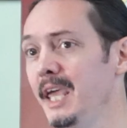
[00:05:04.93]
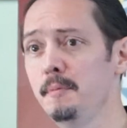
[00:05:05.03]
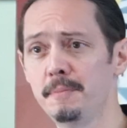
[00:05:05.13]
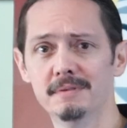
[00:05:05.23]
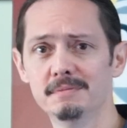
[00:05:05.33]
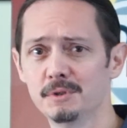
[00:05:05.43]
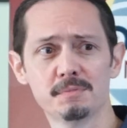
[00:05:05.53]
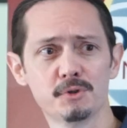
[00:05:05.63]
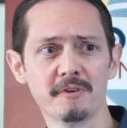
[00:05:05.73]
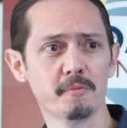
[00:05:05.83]
HIPAA,
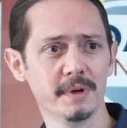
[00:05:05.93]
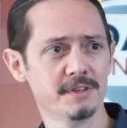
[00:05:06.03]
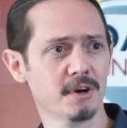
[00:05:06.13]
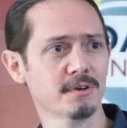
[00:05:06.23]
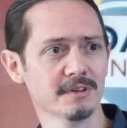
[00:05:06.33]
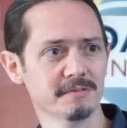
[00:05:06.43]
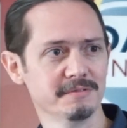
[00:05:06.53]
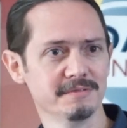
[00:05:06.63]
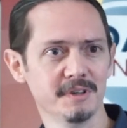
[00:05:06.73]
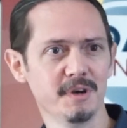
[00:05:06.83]
which I'm sure everybody's heard of.
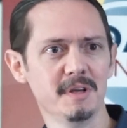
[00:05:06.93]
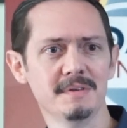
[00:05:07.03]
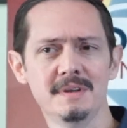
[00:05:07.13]
You know,